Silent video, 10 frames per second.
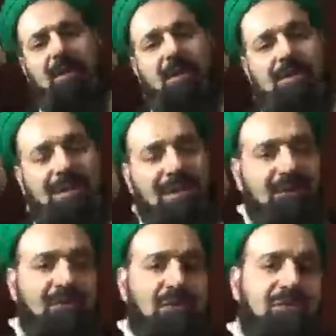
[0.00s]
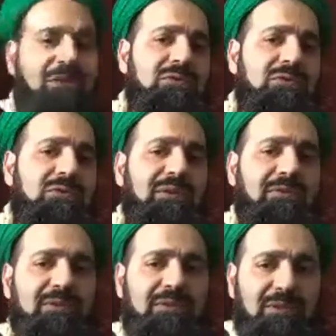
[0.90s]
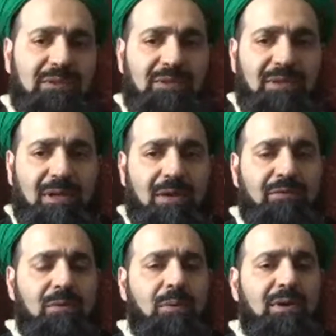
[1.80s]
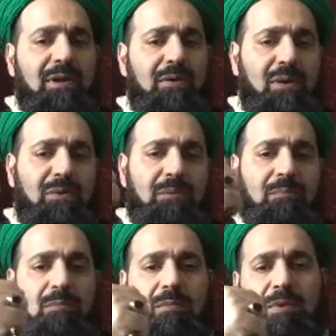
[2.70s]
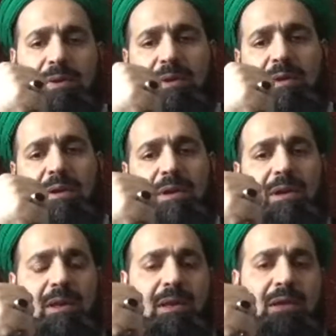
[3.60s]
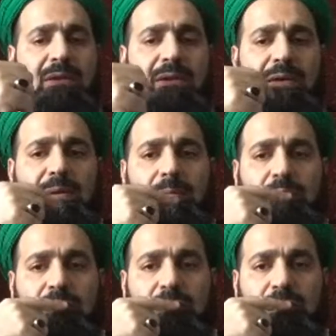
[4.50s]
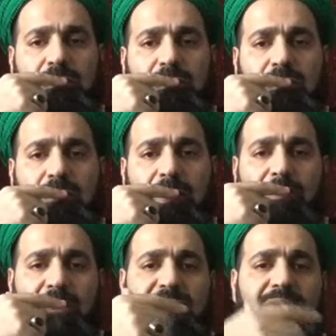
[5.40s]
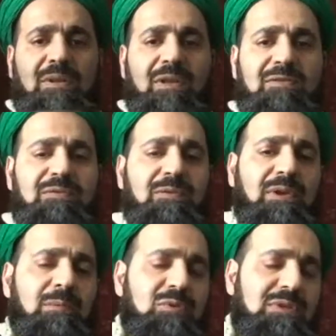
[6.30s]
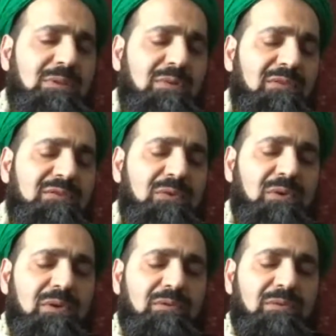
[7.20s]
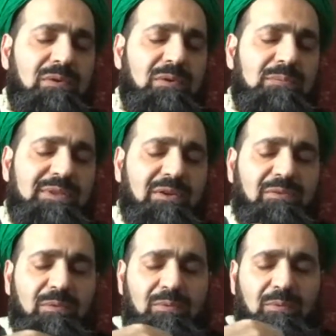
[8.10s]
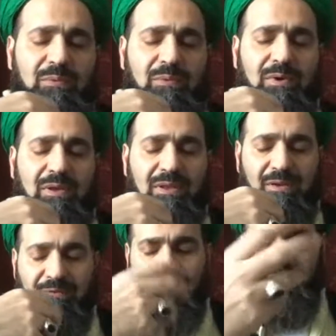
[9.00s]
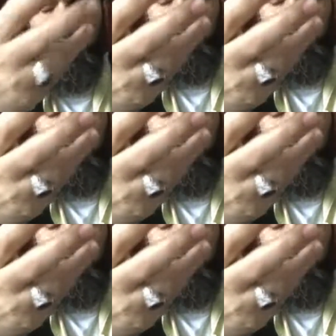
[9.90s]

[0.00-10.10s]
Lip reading: second of all, tries to benefit everyone around them. And to a person loves, a Muslim loves for himself, love for